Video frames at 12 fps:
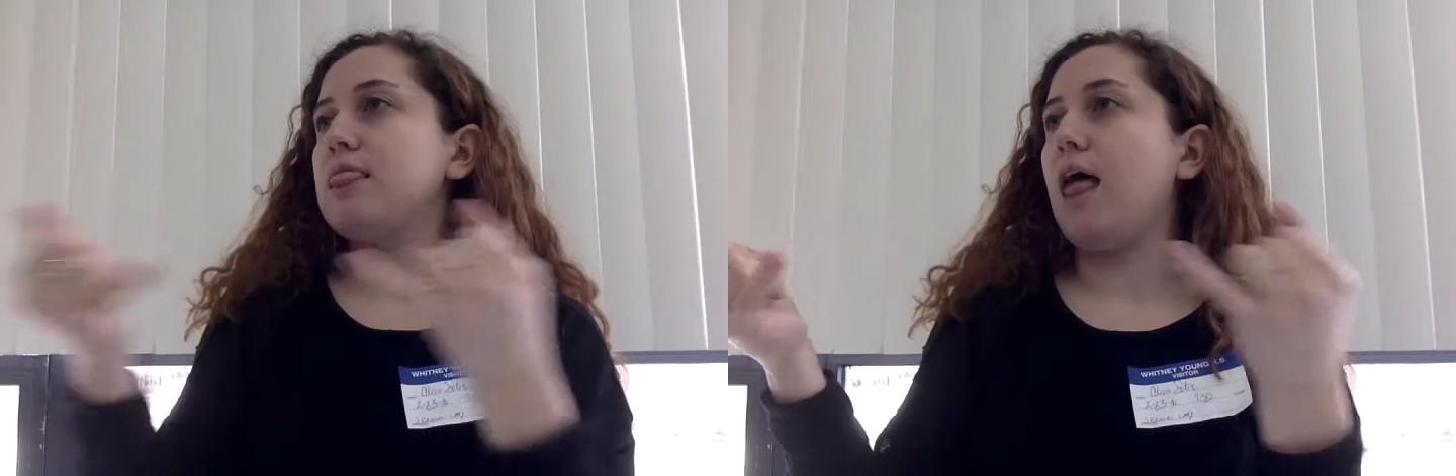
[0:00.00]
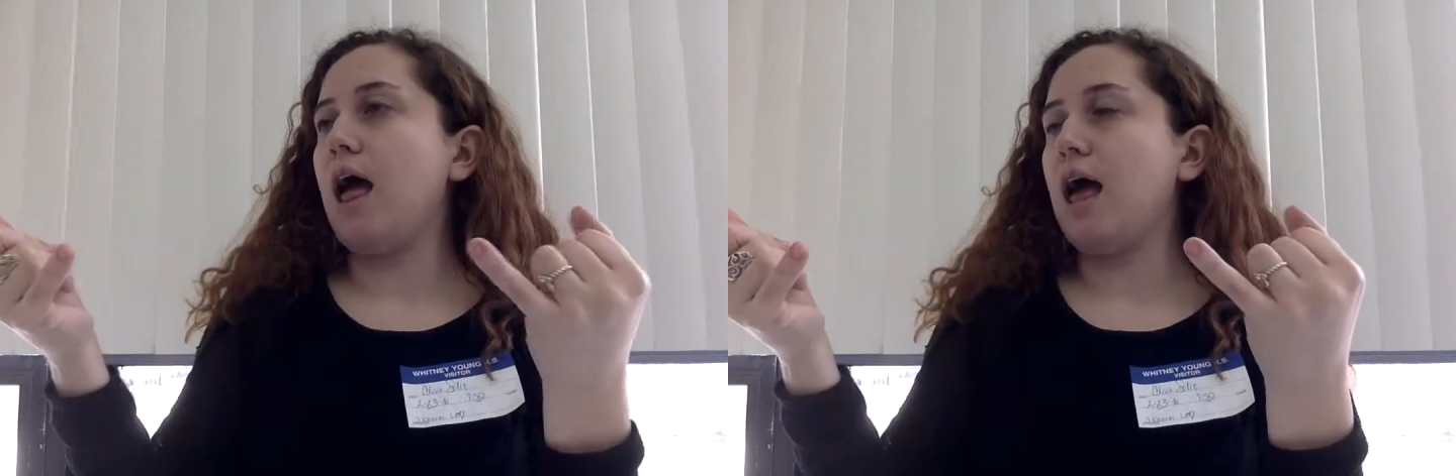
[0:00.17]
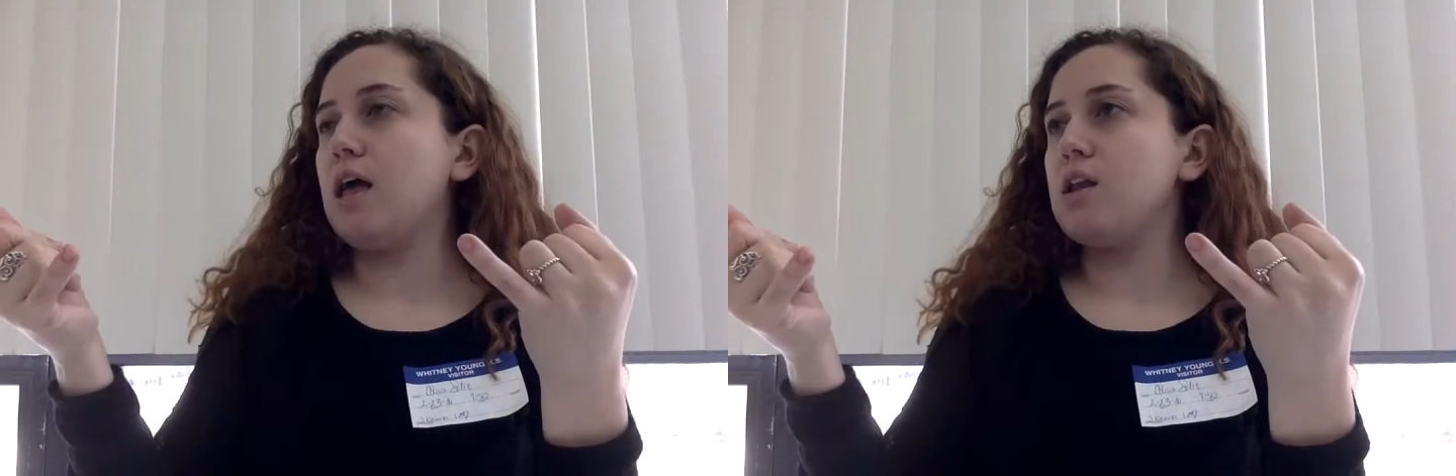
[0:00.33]
more
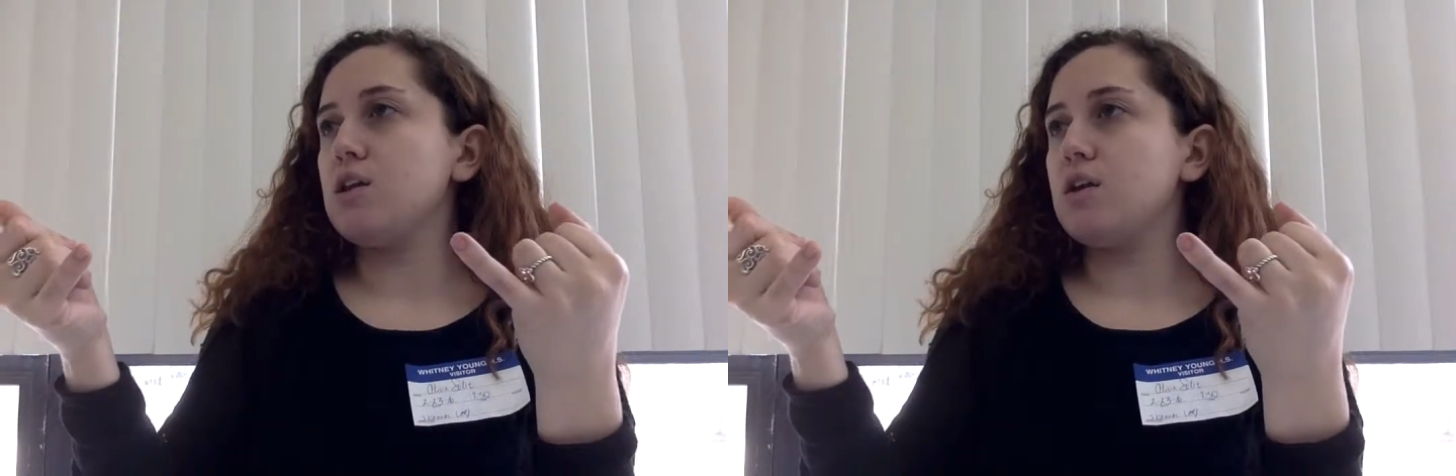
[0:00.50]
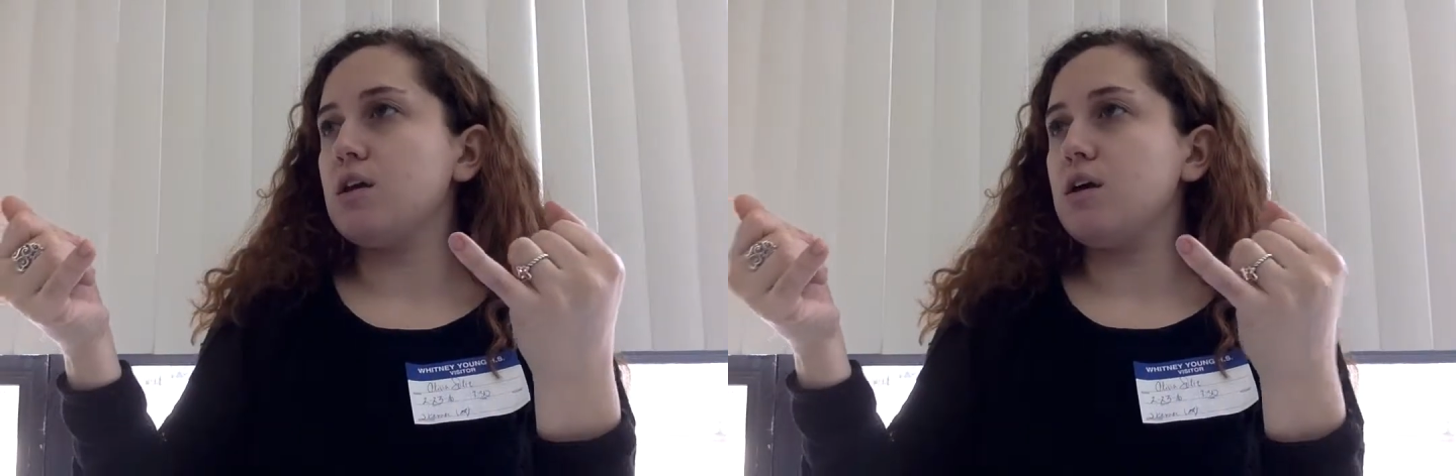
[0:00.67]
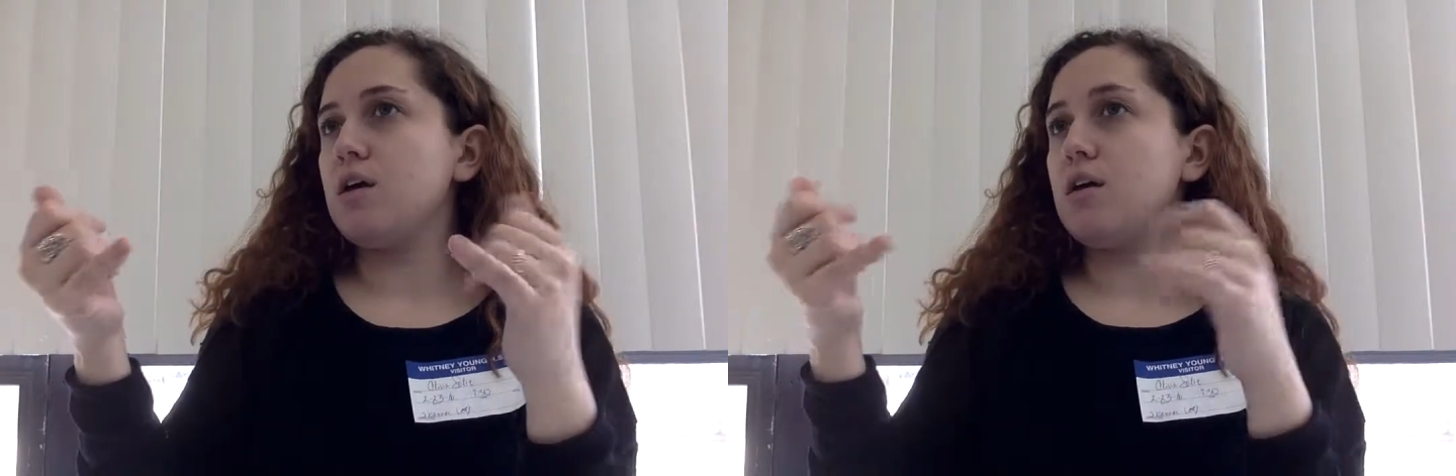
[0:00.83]
so like a
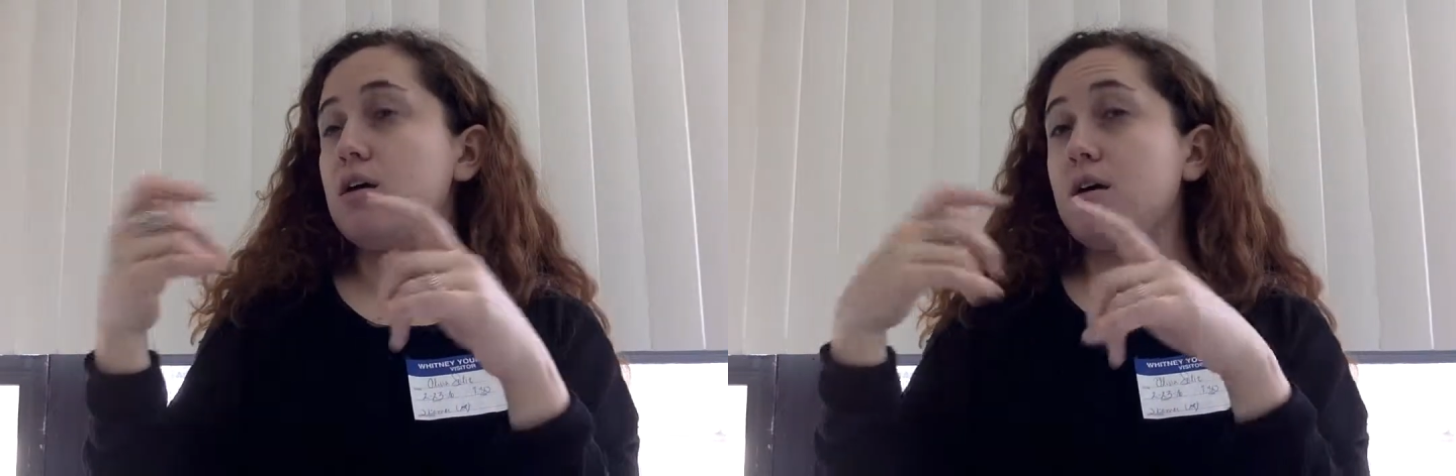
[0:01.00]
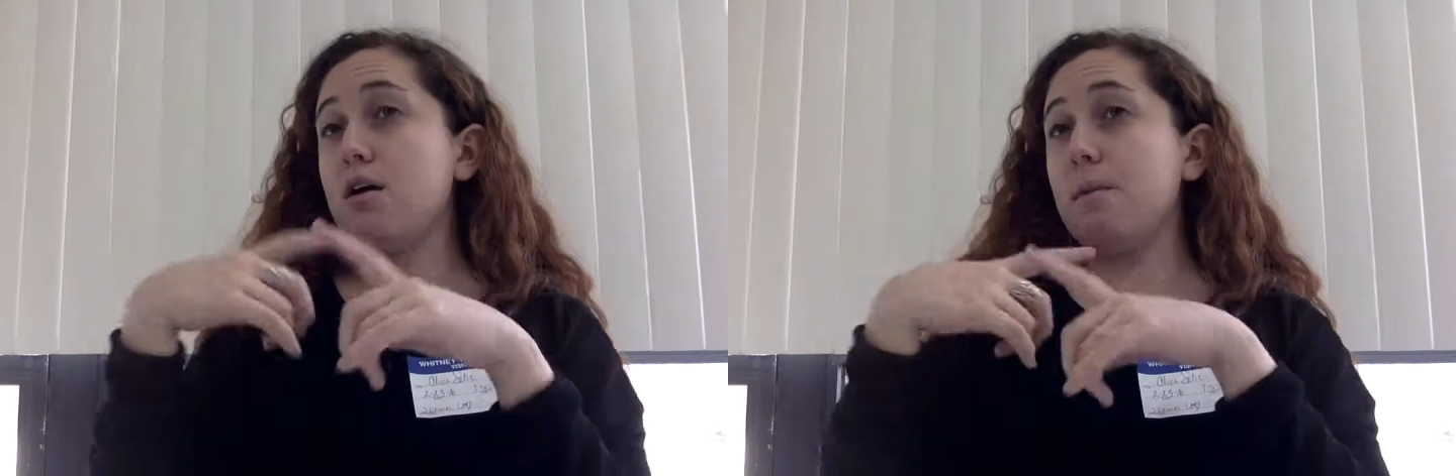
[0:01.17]
specific